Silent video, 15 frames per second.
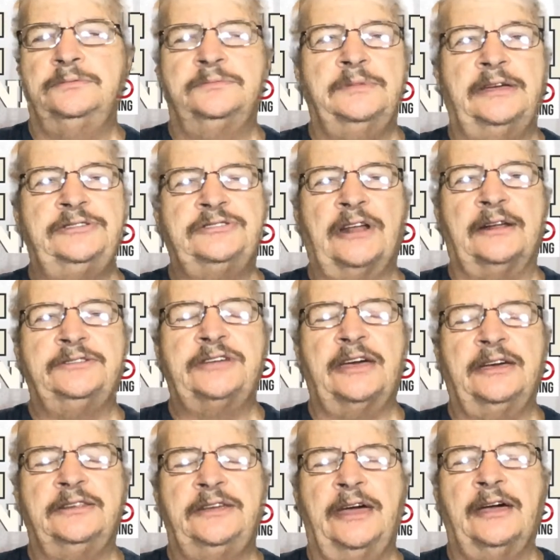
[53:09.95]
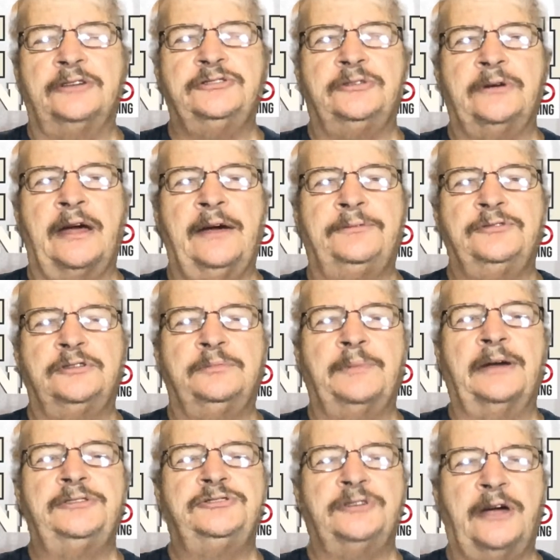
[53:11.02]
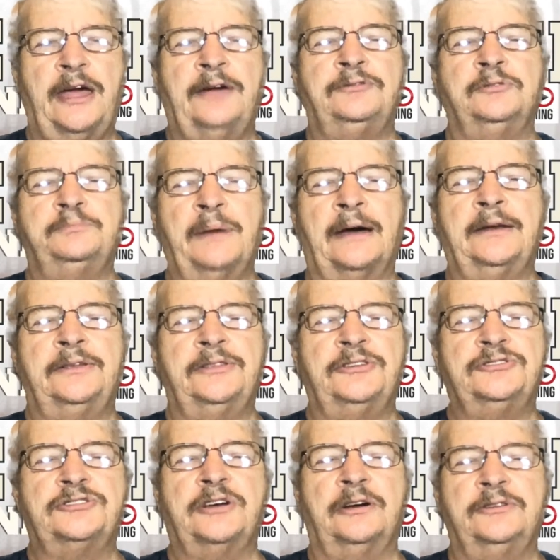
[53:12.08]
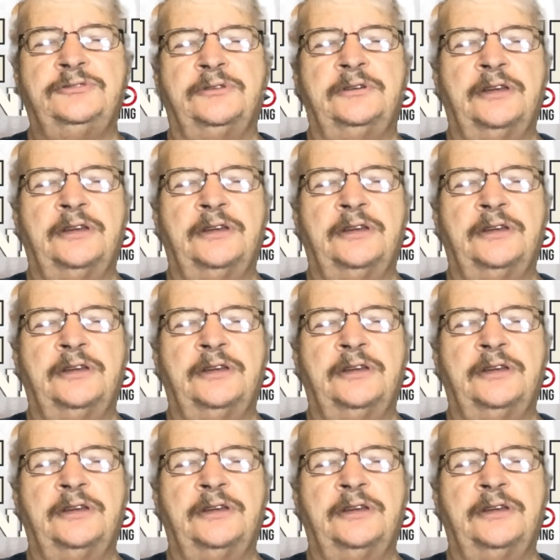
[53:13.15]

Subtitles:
He's not taking the extra effort to make sure everybody in this country